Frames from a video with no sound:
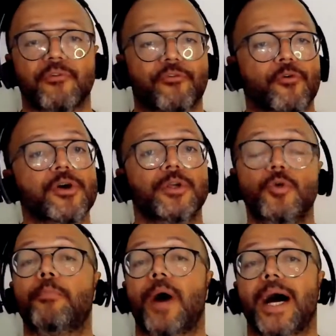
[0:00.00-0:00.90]
before
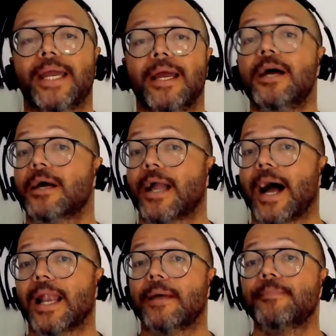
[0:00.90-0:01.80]
you buy
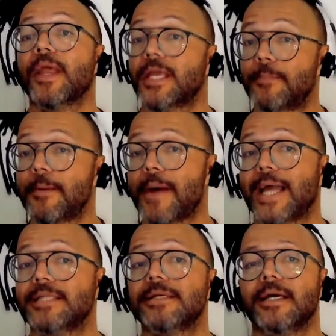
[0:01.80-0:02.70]
Gala. Keep in
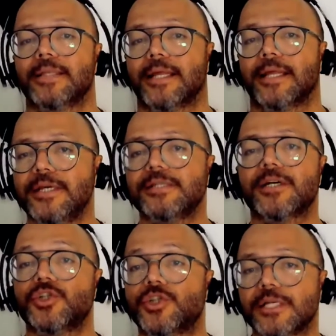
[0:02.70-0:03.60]
mind that these
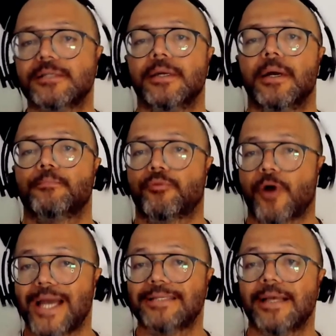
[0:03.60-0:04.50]
are just
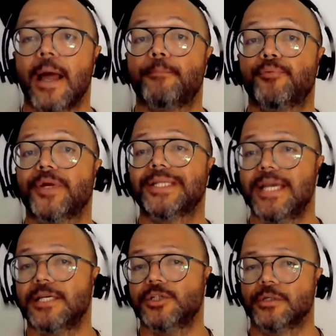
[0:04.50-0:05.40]
price
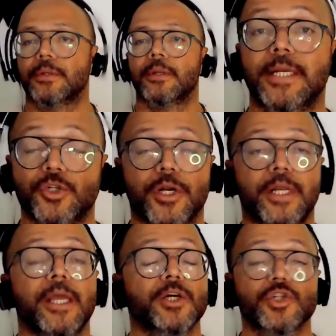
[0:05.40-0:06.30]
prediction,
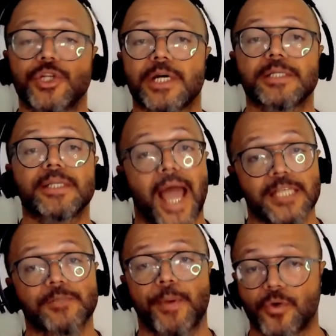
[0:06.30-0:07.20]
literally just
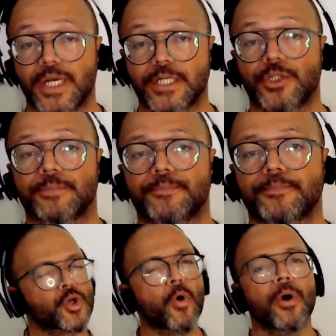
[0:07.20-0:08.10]
a speculation.
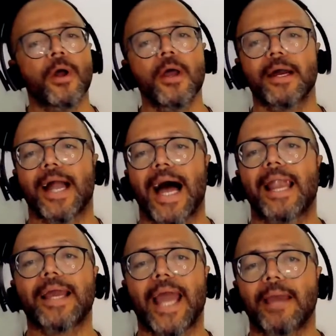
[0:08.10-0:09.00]
So,
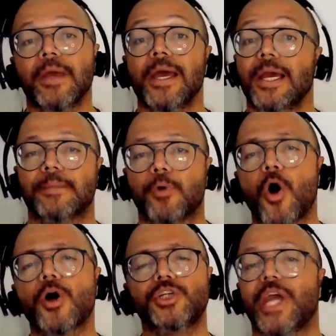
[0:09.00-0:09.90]
Gala Game, it's a
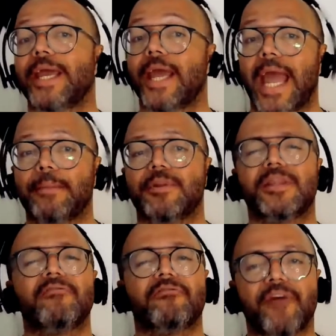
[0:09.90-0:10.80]
blockchain
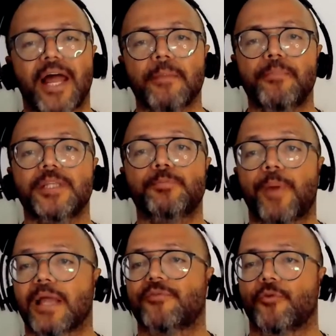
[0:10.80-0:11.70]
game development
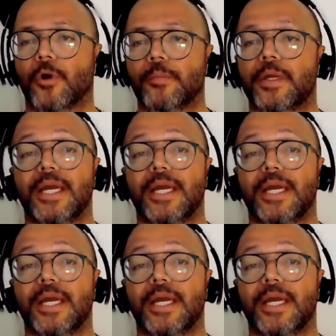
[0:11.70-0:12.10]
platform